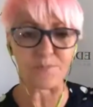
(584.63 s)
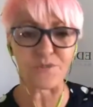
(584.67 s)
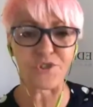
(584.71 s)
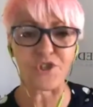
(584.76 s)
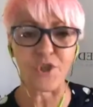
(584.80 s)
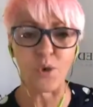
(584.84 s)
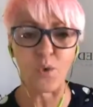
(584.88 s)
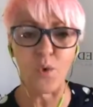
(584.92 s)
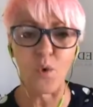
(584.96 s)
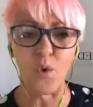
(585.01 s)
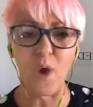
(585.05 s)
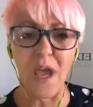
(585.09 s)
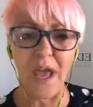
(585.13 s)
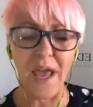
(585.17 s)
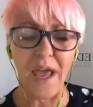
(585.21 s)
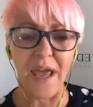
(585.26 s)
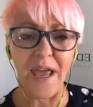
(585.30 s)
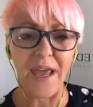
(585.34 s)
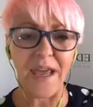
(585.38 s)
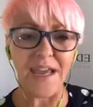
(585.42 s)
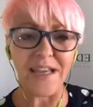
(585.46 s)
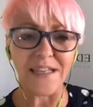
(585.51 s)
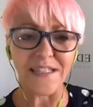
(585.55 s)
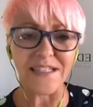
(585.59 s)
So
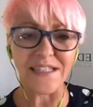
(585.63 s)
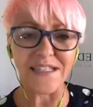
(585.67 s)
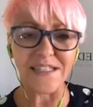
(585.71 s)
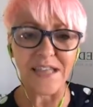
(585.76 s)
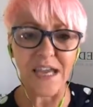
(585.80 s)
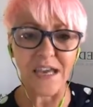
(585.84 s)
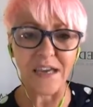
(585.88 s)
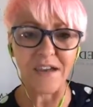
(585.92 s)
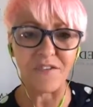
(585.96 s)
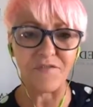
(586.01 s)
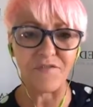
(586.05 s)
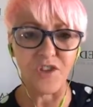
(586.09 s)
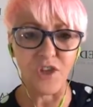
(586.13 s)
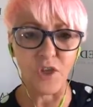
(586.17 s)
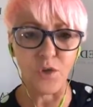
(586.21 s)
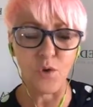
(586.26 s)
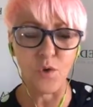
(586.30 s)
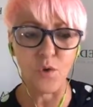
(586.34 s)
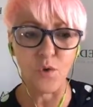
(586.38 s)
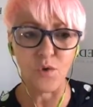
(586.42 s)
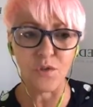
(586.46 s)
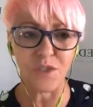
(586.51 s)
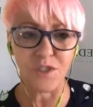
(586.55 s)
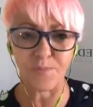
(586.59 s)
instead of
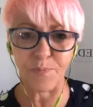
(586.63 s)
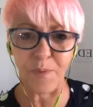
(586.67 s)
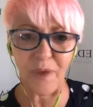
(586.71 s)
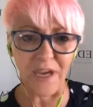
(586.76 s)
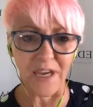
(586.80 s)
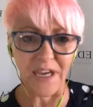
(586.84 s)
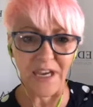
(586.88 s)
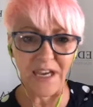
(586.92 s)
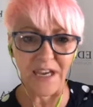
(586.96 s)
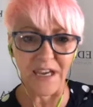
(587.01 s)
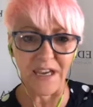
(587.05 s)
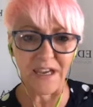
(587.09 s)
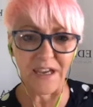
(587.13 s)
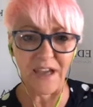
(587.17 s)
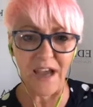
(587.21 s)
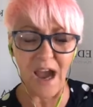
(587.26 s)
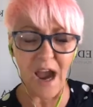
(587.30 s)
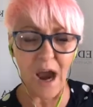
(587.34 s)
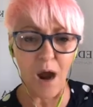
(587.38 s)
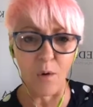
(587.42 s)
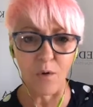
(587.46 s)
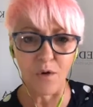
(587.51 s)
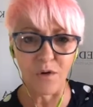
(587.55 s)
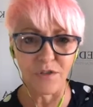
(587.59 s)
you spending
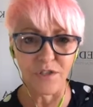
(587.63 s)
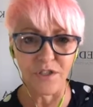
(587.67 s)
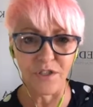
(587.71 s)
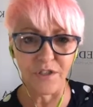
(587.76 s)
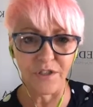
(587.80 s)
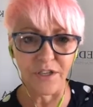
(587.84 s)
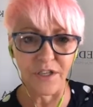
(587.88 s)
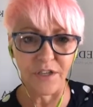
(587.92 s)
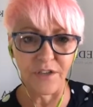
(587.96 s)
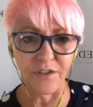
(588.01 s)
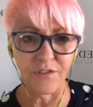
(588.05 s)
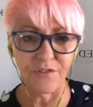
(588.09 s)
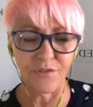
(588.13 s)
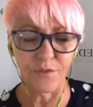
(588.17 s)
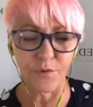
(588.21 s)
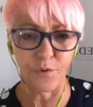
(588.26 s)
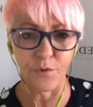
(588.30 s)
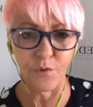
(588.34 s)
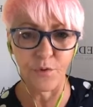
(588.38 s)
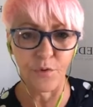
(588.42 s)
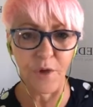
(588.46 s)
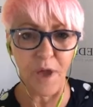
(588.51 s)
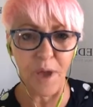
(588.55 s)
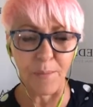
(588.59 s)
hours looking
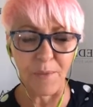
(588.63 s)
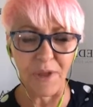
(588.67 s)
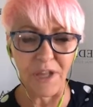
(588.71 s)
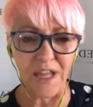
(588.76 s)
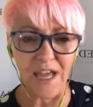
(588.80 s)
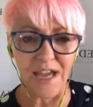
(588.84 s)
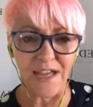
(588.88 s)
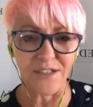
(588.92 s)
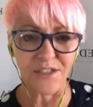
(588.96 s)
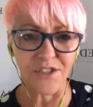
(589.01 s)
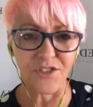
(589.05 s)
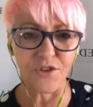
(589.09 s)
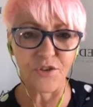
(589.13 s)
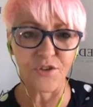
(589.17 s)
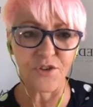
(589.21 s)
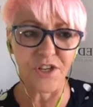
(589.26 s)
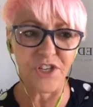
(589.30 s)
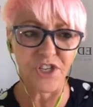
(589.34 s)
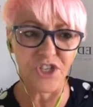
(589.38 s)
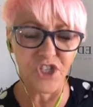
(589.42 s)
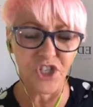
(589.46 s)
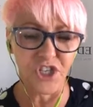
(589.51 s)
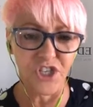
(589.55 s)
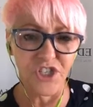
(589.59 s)
through MLS or
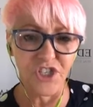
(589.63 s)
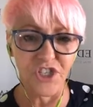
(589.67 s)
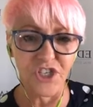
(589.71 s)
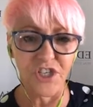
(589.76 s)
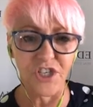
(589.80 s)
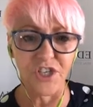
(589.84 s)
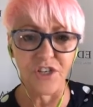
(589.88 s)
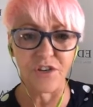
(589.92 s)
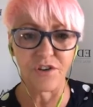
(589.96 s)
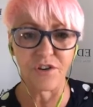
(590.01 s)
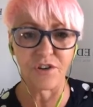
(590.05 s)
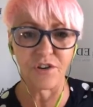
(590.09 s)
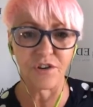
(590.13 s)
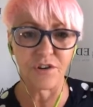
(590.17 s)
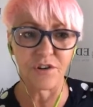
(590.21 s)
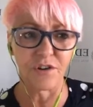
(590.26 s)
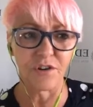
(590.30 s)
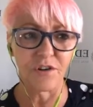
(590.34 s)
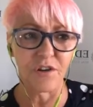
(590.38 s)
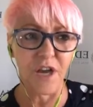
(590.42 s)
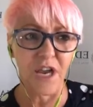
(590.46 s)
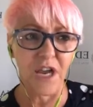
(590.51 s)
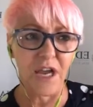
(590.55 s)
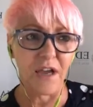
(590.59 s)
Kijiji or,